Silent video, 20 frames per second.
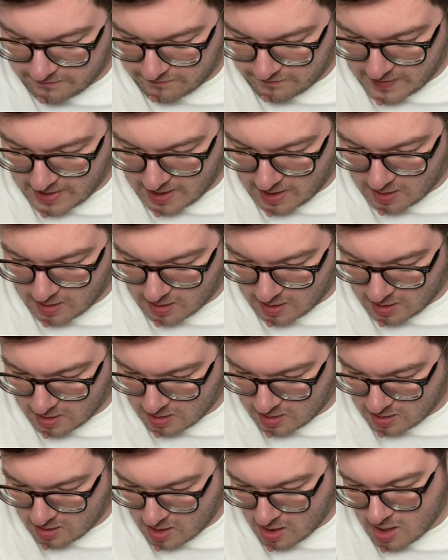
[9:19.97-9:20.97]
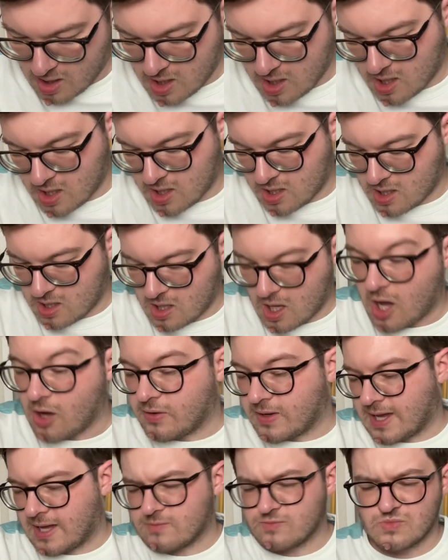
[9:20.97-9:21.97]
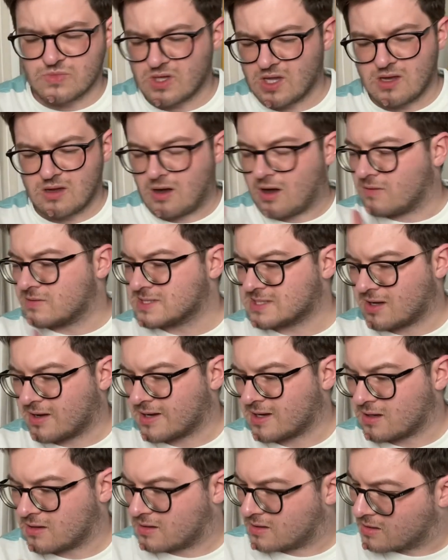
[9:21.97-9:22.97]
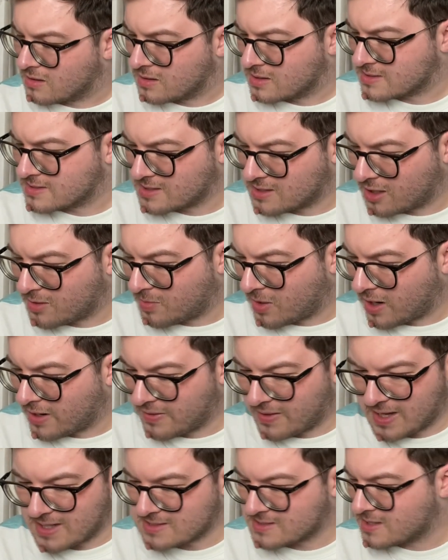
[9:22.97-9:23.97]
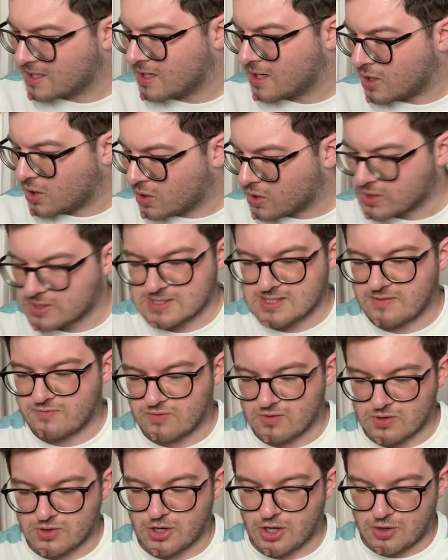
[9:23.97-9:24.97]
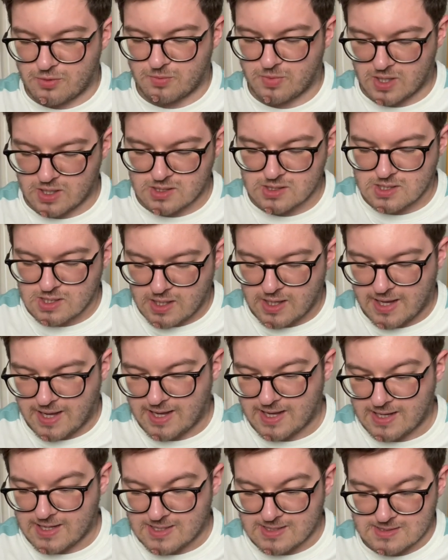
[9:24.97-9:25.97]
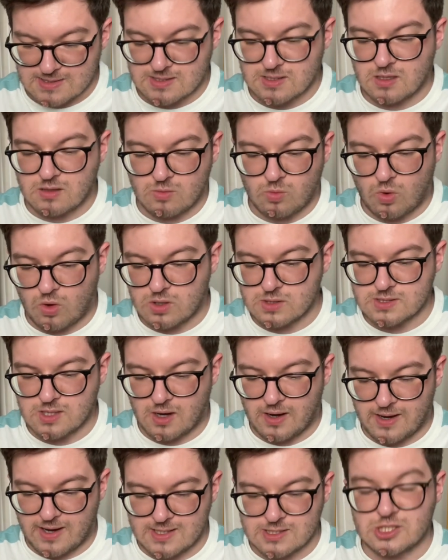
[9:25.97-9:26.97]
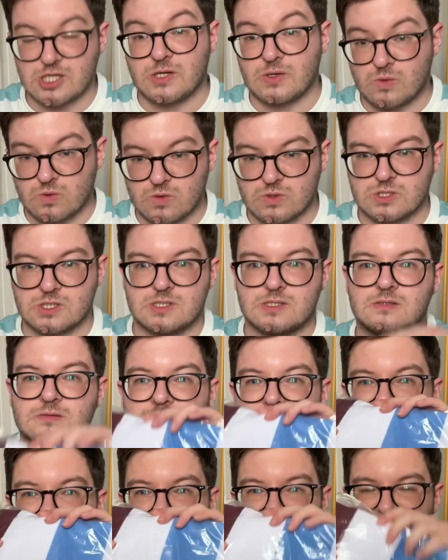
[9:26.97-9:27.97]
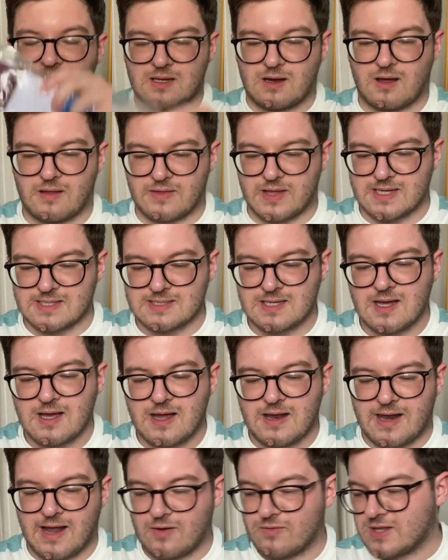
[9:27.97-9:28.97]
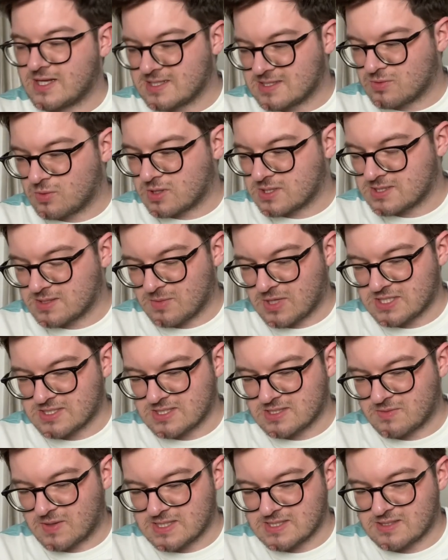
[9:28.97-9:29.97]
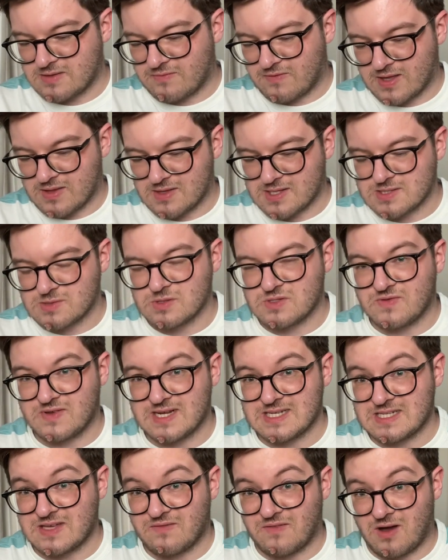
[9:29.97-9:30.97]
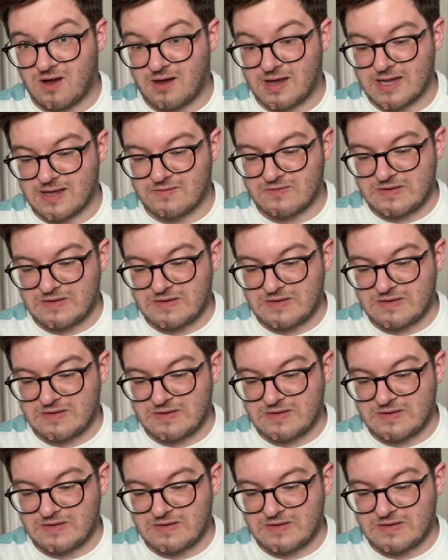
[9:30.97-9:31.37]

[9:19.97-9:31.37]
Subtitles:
thing, oh yeah, I was like, did I buy that? Looks different, no, but it is what I actually ordered, something like this. Now, this was the most expensive thing. This is £35,